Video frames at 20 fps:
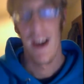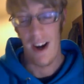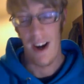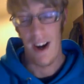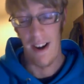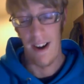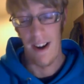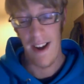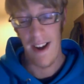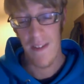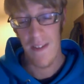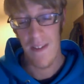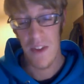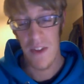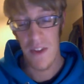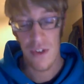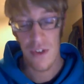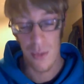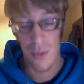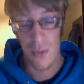I had
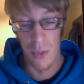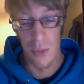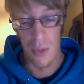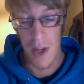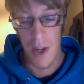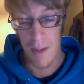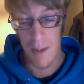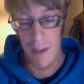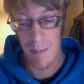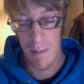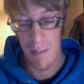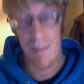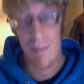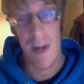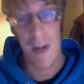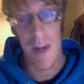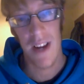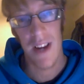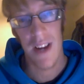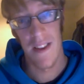this all the way
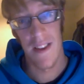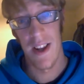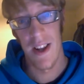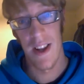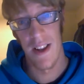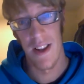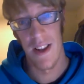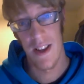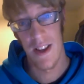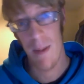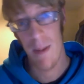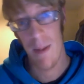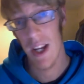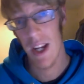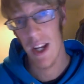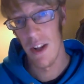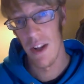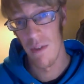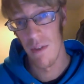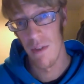back then, the back
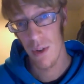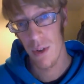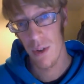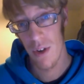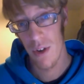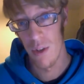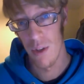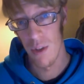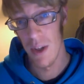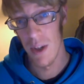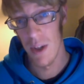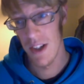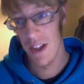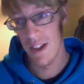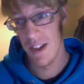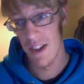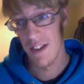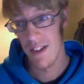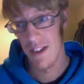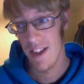end of October,
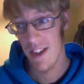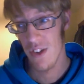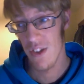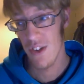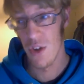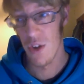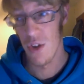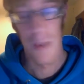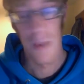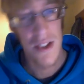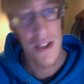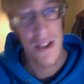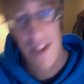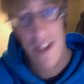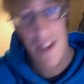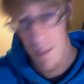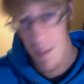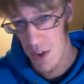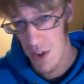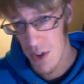and it's going to be
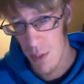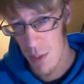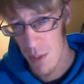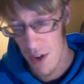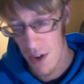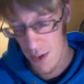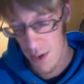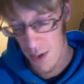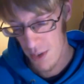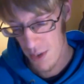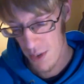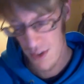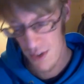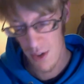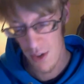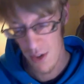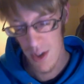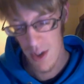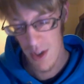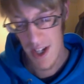December tomorrow,
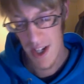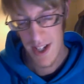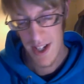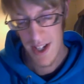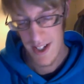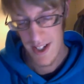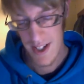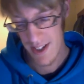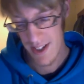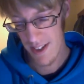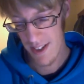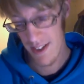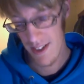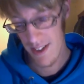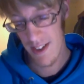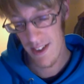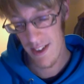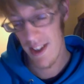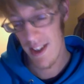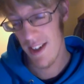so
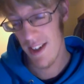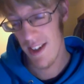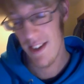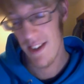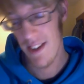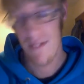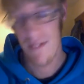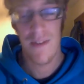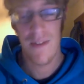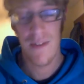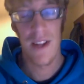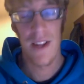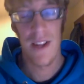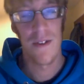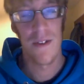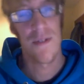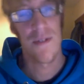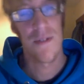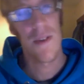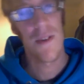yeah, I've held
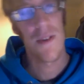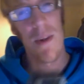off a